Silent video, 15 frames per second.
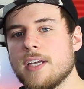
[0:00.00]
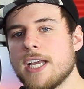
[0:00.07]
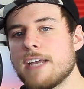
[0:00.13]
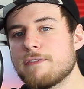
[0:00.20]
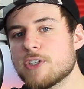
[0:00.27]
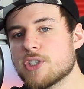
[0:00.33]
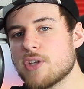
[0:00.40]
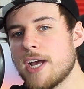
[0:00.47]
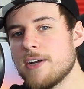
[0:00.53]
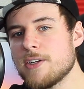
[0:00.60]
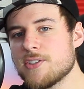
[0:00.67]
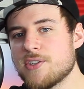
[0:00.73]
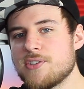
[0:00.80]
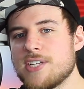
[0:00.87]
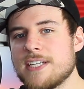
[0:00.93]
If your
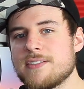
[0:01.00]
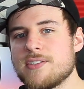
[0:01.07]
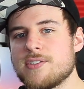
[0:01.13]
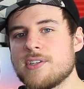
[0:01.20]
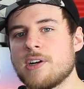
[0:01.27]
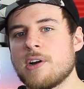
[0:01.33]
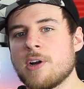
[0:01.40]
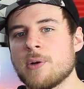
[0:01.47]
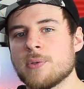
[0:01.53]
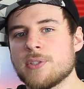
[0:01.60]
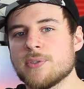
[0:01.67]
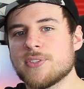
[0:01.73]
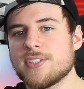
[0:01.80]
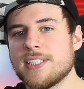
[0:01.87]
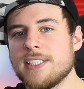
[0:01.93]
sliders are set to zero,
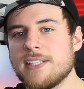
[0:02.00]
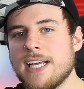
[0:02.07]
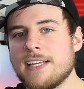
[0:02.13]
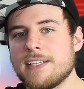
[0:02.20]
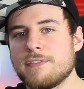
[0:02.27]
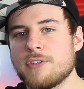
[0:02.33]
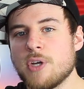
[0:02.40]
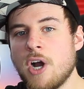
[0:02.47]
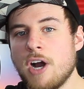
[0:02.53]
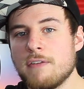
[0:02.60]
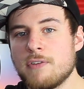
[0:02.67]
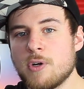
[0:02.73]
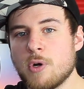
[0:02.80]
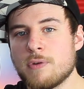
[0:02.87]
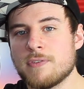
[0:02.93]
you'll see that if you
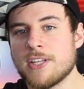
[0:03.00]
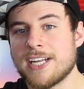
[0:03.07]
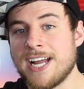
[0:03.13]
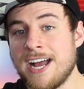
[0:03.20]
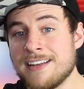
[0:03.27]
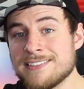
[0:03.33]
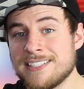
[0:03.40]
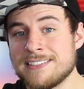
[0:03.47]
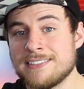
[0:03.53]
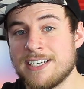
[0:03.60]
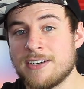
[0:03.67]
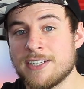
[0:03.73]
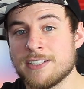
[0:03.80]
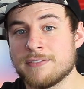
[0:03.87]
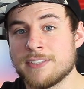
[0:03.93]
hover over the content
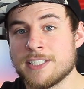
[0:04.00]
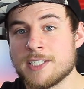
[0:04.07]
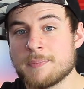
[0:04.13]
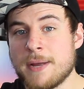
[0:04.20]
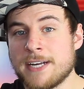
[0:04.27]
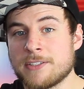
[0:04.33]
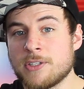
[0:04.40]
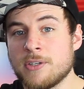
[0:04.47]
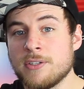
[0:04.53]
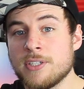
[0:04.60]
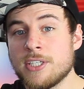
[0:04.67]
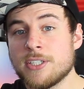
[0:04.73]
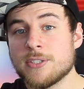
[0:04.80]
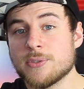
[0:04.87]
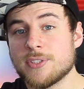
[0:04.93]
area of the inspector,
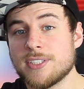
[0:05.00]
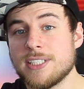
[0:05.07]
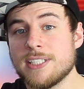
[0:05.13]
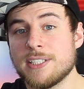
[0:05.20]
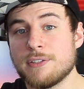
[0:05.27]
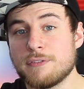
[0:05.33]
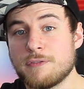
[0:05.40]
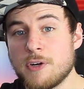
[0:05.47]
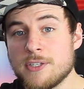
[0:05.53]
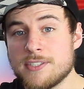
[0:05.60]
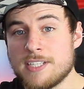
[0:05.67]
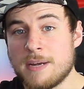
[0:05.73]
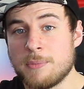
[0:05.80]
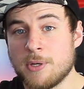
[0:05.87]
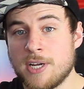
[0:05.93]
you'll see that in the first
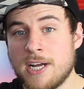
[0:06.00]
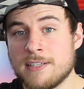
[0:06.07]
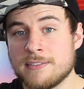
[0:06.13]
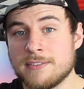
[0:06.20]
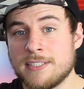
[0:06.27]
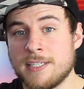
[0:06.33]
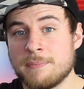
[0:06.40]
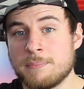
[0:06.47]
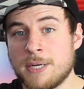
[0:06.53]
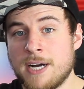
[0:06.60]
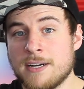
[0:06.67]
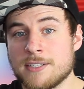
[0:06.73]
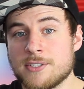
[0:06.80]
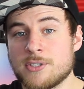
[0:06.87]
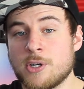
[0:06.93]
demo content
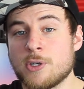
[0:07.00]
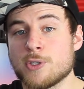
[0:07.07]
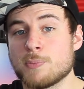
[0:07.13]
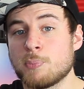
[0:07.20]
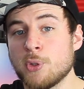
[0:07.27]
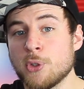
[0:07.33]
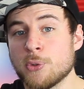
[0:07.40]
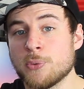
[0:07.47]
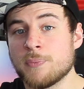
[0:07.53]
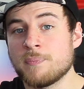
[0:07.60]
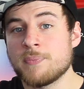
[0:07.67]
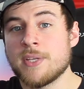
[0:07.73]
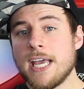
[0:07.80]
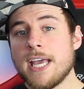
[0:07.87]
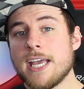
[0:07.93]
box turns blue.
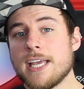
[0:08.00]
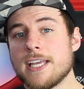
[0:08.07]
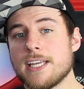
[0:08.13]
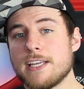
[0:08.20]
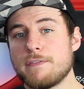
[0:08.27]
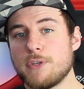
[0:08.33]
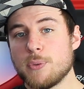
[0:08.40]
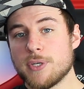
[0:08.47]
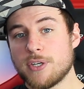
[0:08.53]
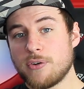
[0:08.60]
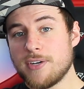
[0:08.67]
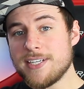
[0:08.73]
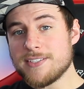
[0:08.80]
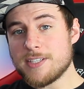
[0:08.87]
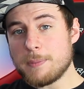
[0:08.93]
If you
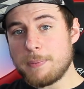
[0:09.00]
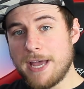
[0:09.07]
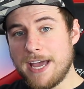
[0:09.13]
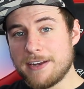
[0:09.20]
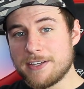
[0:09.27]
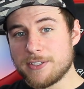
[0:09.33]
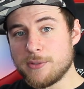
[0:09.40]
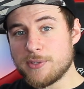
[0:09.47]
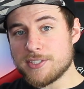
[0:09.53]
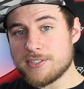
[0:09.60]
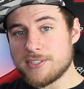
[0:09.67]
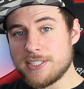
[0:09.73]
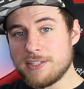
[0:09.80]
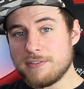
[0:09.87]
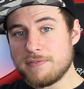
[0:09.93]
increase the padding, you can
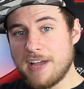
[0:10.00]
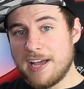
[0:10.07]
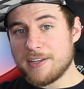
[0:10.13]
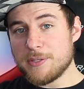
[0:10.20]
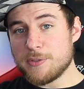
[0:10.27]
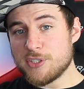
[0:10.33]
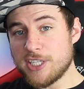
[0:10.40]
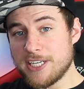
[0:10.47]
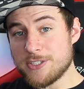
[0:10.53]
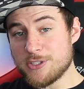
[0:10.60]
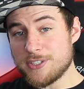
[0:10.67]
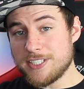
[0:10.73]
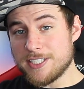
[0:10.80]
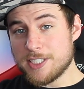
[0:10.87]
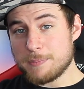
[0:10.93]
see the value
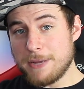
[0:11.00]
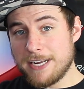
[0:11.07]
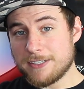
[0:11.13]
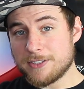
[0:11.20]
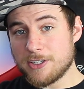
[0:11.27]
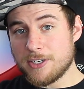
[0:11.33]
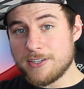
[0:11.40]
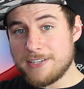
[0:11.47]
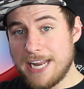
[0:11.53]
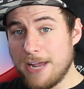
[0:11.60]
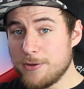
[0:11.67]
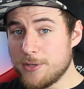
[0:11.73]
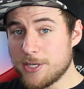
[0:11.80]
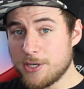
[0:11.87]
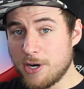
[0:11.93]
change in the inspector.
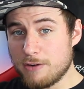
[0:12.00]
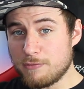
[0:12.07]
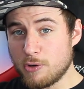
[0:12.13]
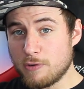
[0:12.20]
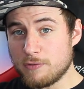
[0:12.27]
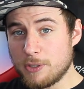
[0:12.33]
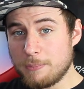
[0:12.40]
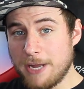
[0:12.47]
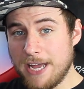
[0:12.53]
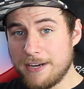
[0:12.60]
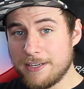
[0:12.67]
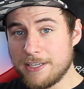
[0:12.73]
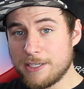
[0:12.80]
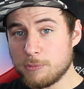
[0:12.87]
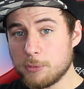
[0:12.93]
Now you can hover over the
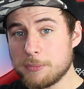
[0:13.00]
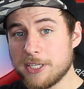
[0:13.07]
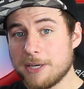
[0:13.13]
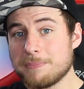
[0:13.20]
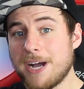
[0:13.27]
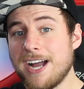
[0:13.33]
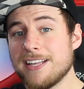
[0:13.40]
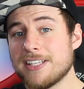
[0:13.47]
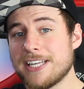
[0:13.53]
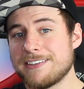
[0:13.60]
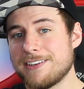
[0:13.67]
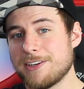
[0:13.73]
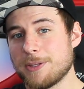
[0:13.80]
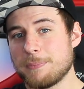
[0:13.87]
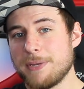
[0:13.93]
padding and it will become
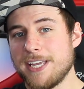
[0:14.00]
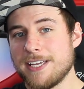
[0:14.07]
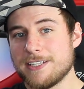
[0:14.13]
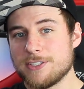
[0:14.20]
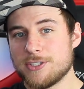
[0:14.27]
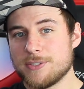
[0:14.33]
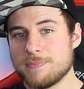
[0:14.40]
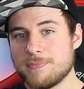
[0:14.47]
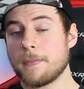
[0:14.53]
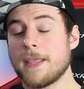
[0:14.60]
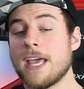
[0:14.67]
highlighted on the page.